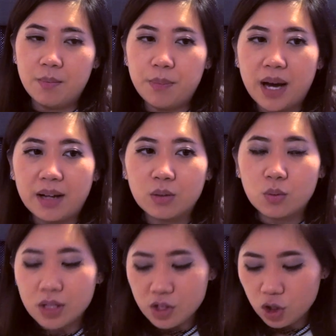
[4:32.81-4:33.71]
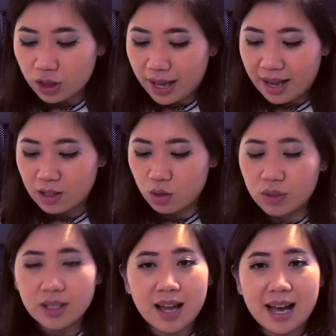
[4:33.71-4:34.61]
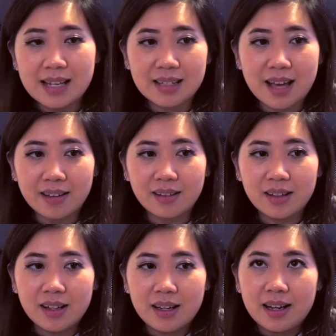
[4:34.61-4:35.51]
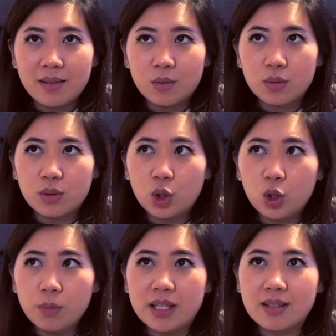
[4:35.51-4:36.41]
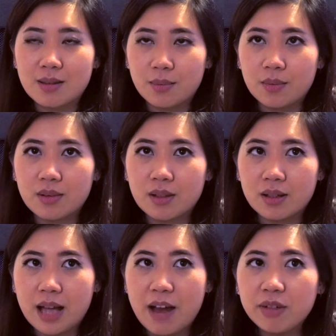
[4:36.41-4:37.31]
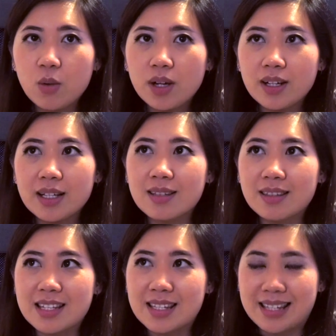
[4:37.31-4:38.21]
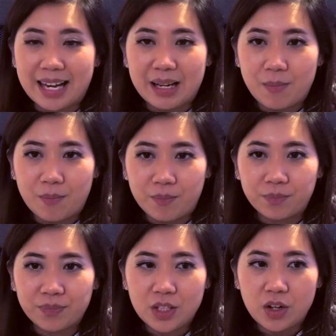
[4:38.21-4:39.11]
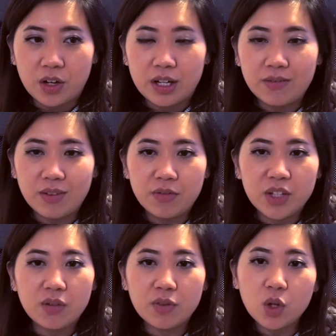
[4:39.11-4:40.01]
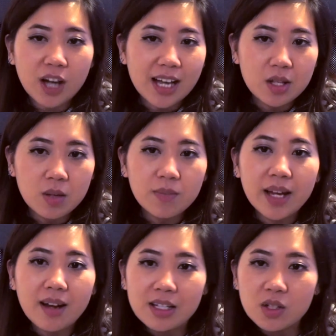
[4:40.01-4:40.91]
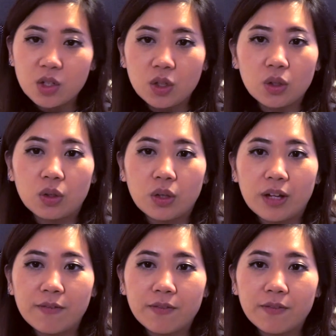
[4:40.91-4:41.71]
But once you're there, you realize that humans, everyone is the same. If you're nice to them, they're nice to you.